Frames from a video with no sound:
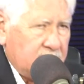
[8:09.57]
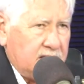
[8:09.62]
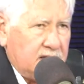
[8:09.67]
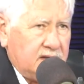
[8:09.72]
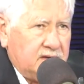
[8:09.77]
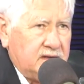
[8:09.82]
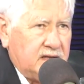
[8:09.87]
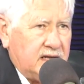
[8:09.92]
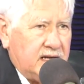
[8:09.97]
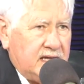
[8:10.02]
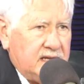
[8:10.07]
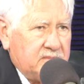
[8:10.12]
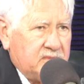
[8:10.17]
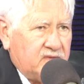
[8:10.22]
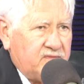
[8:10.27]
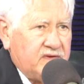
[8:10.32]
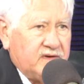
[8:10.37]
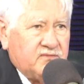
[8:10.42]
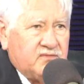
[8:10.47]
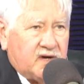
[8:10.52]
in the name
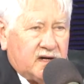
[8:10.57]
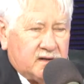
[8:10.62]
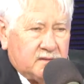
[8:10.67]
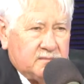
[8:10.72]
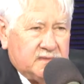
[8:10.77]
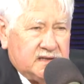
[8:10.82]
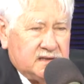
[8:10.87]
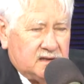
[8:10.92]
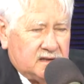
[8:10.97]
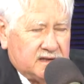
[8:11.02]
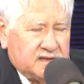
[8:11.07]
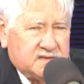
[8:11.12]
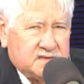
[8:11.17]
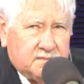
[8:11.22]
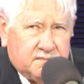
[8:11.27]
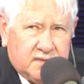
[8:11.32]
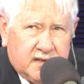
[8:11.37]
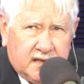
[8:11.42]
of environmentalism.